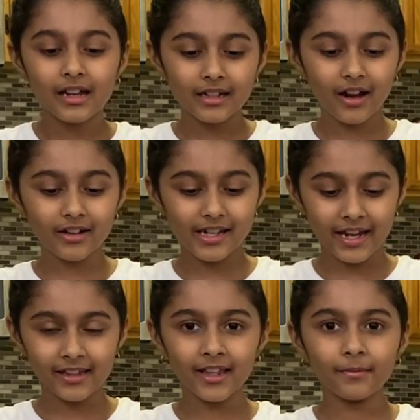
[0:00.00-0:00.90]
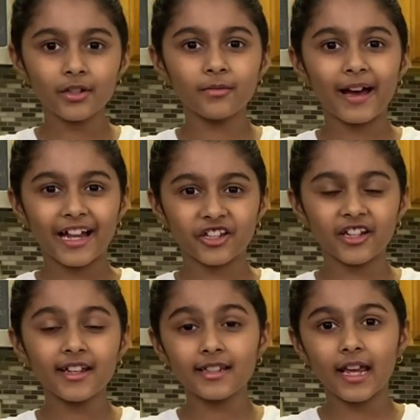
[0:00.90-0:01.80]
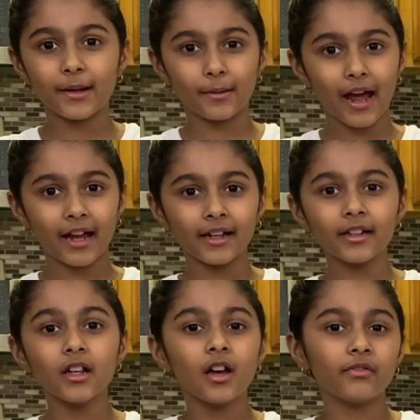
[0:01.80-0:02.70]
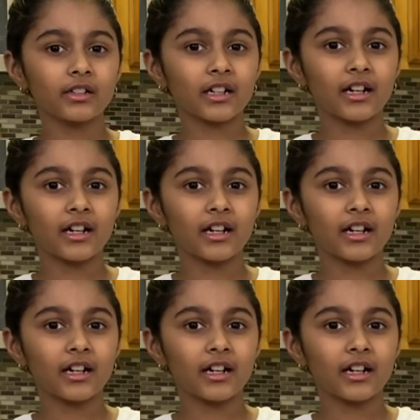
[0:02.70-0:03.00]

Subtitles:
Now take them to batches and add food